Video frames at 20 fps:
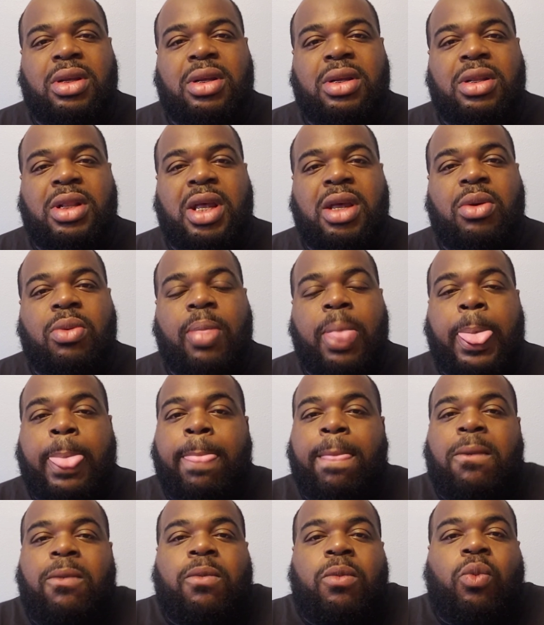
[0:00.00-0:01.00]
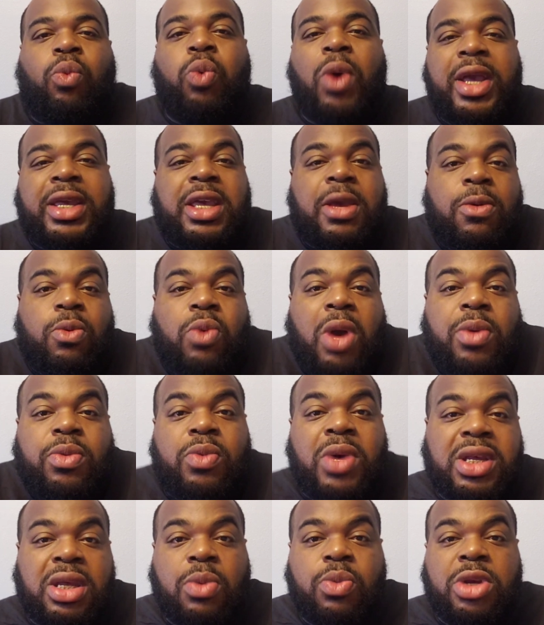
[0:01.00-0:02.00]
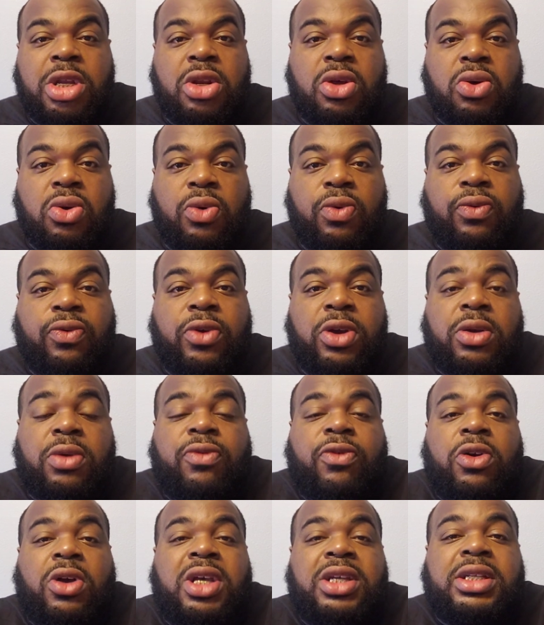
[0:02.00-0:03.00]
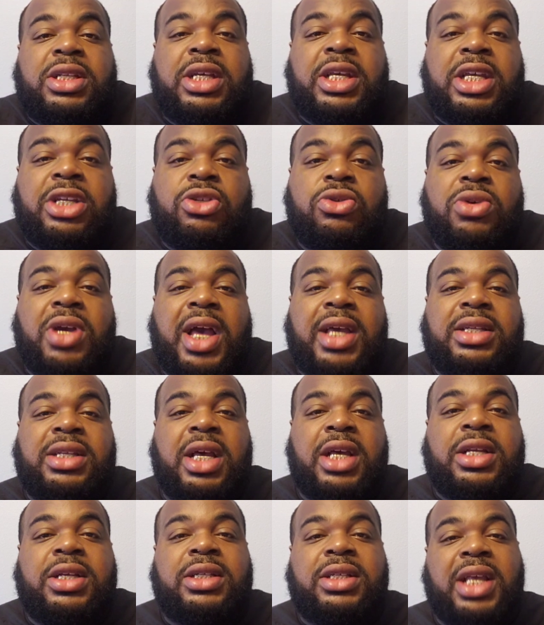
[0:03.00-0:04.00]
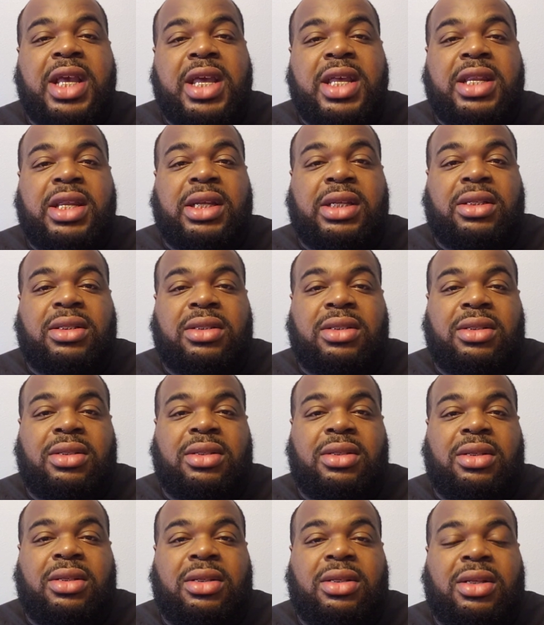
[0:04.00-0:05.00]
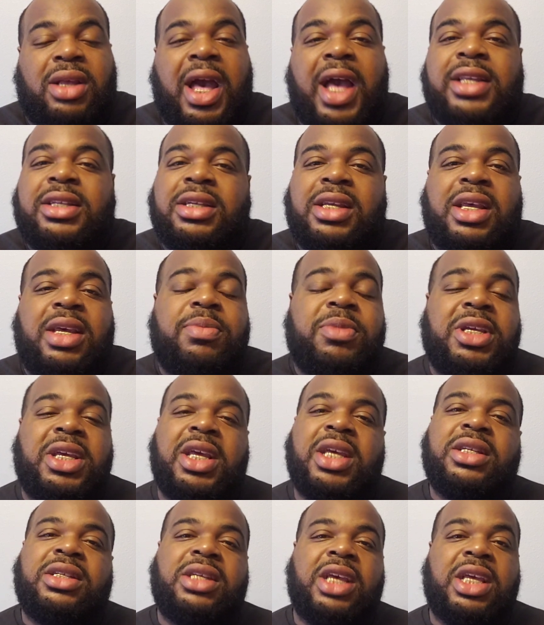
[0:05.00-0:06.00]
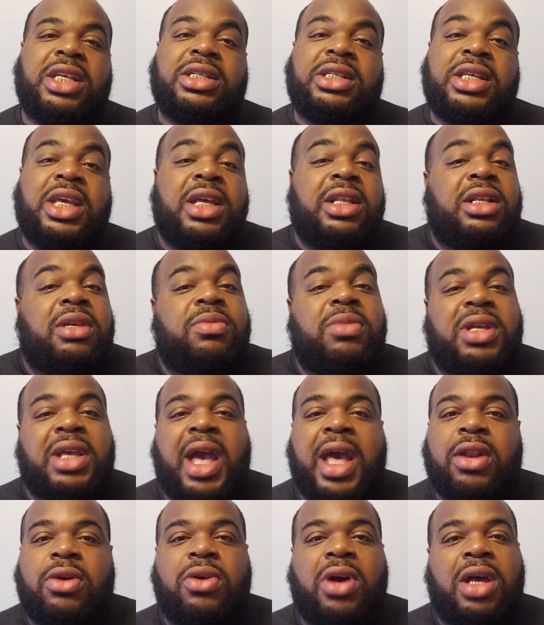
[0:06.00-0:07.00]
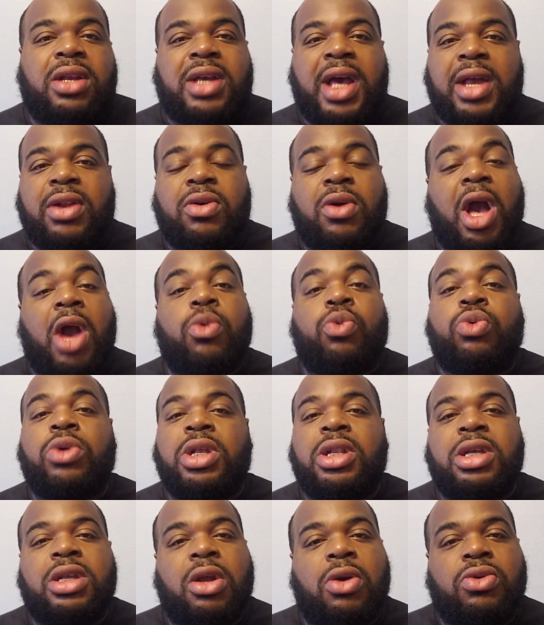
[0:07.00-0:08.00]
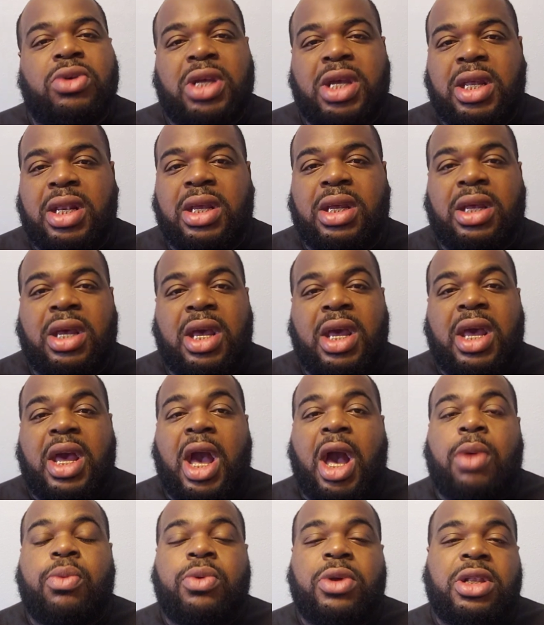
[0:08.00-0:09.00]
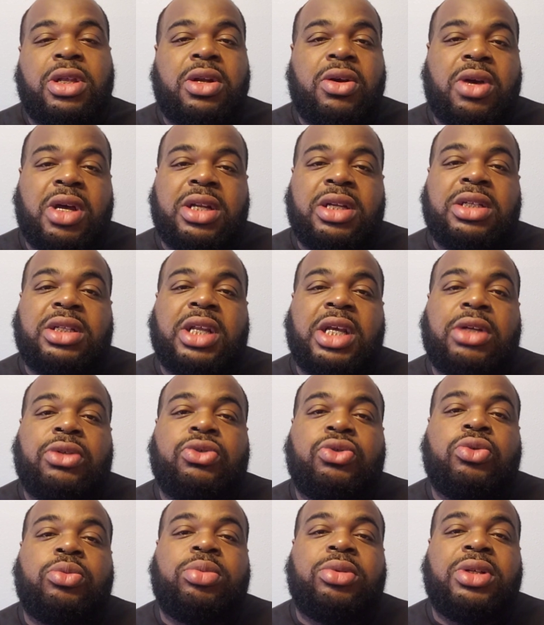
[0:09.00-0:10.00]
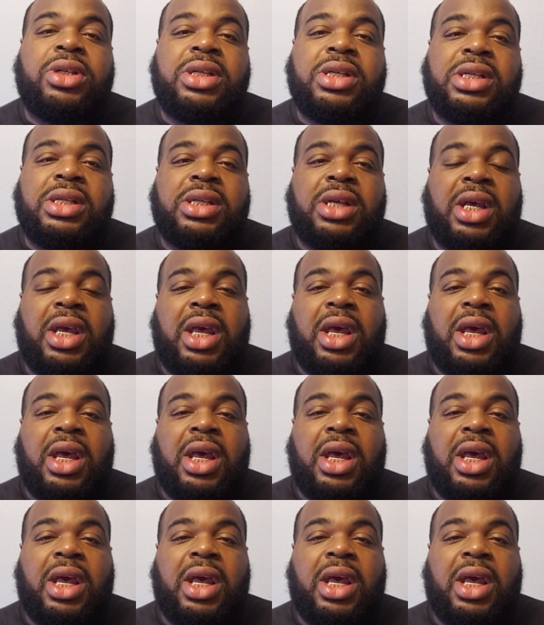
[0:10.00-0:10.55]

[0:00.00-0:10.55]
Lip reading: like, what can we do for us to get you guys to understand this? It's killing me. I really don't get it. I really don't understand Drew Brees.